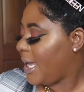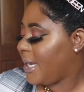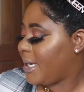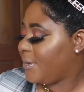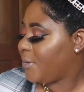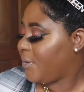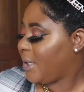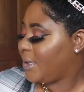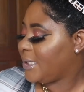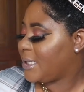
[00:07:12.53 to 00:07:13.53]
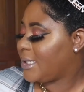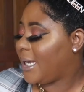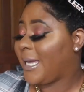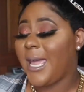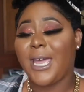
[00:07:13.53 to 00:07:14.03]
another thing, this is
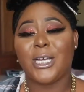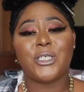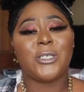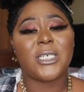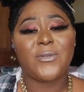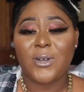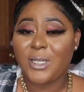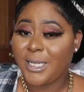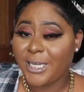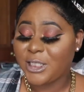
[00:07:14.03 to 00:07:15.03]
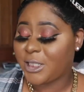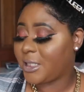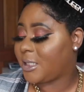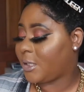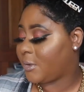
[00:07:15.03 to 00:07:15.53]
like extra exfoliation.
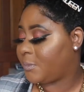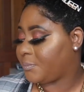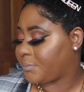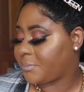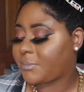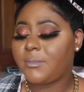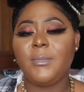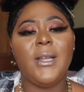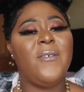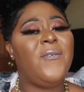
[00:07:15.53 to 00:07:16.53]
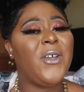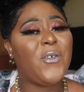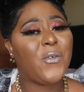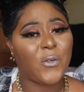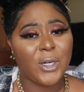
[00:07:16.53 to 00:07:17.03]
So feel
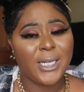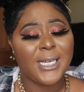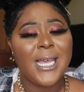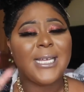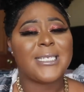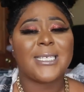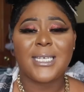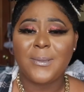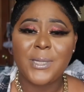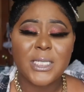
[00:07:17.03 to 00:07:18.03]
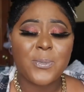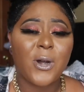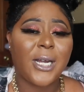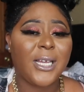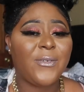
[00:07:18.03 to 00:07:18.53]
free to skip this
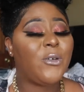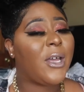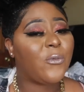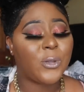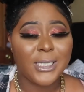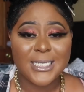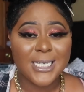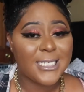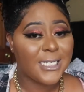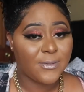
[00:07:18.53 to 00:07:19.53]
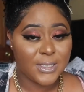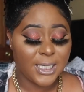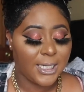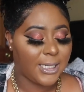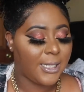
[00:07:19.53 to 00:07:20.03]
part if you have really sensitive
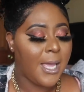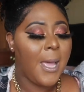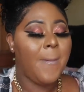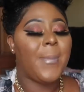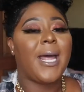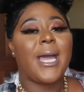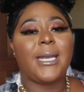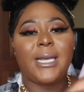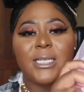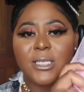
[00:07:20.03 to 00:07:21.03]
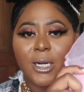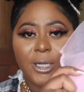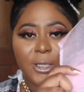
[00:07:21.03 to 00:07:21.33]
skin. But I did start